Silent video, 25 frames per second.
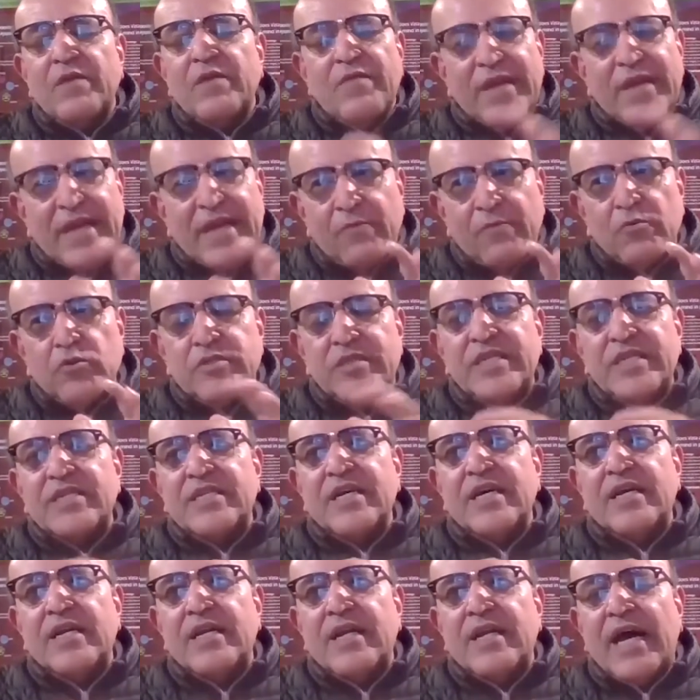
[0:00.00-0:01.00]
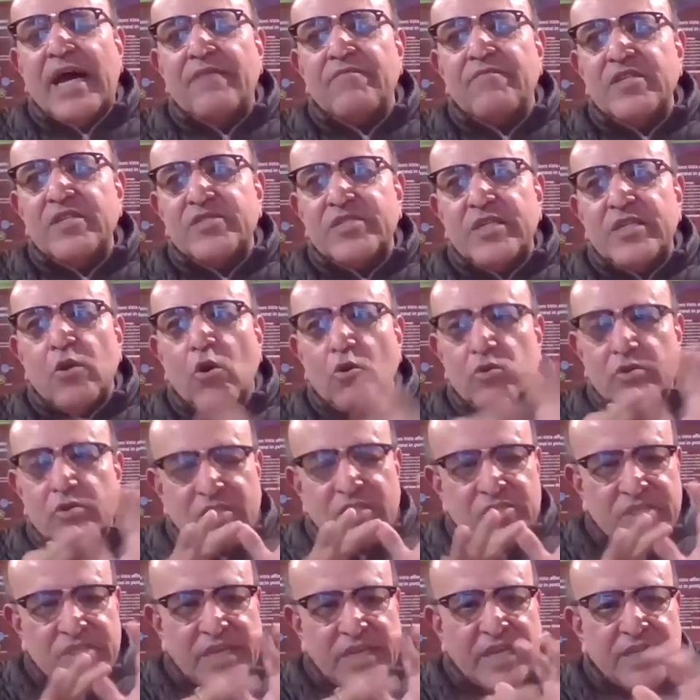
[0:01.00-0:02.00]
when I was little, I will see Dr.
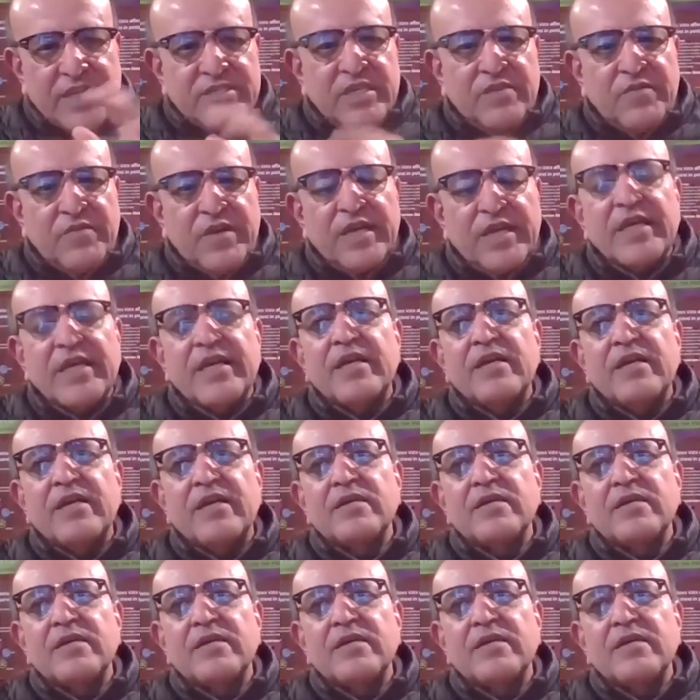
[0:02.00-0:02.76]
C.L. Javeri,